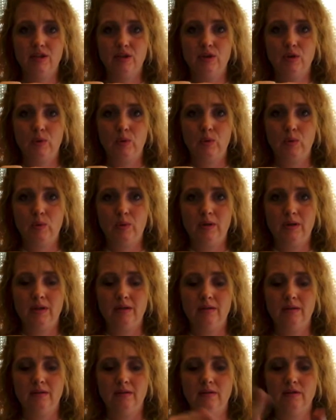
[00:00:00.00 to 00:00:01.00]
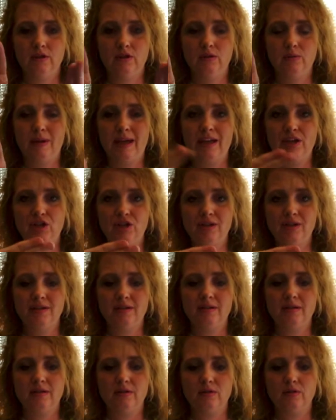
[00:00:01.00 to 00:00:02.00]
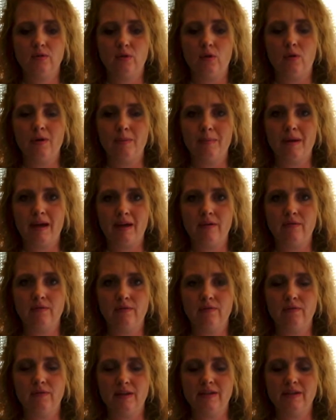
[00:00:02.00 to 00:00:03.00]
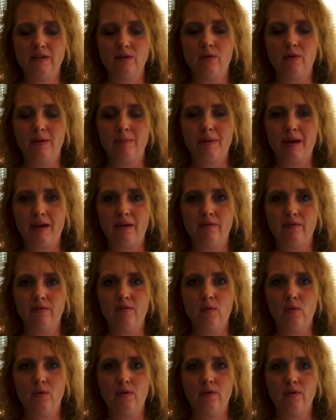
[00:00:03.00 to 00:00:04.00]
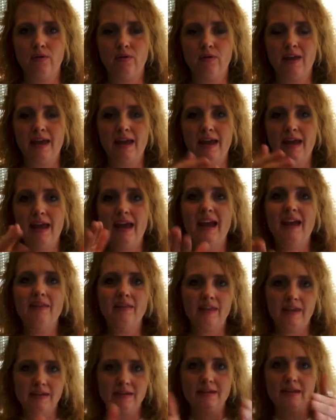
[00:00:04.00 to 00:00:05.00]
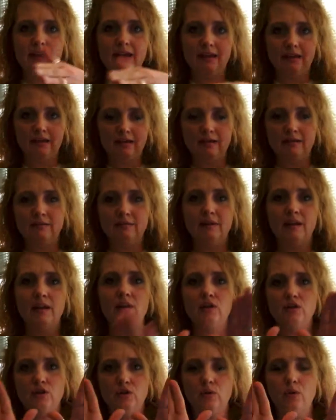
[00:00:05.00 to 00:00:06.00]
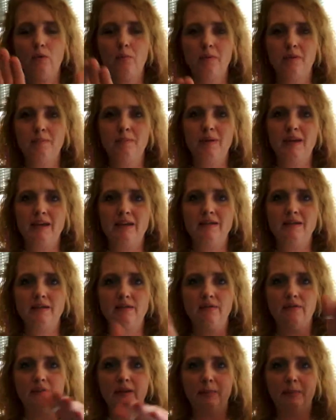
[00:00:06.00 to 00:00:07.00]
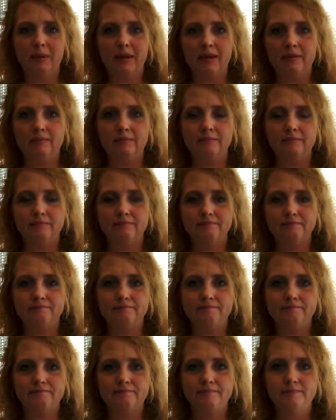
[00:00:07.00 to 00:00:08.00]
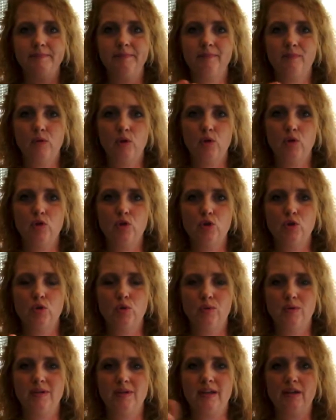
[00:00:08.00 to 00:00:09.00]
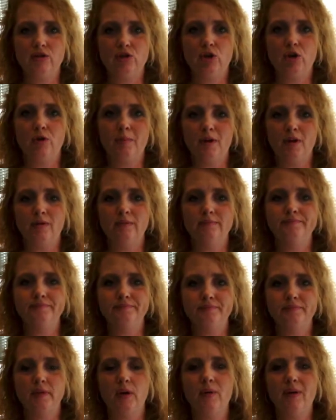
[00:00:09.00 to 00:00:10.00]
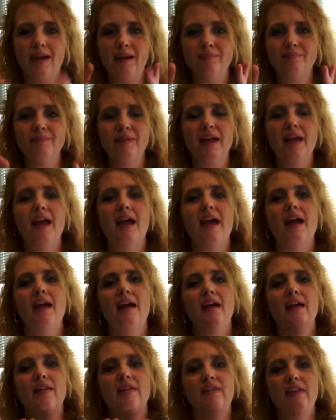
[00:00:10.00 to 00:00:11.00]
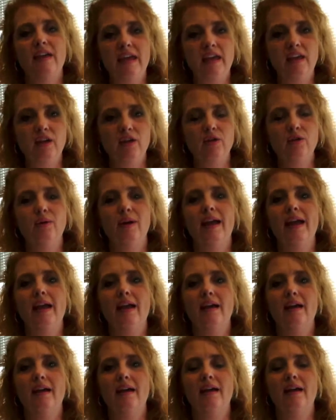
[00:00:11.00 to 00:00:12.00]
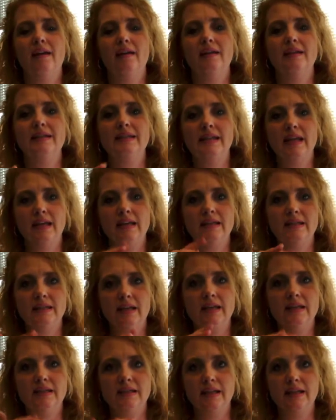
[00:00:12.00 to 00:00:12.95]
Soon, 2 H's going back and forth, and then dead, 2 open B's flipping. Soon dead. Terminal. Okay. Thank you, and study.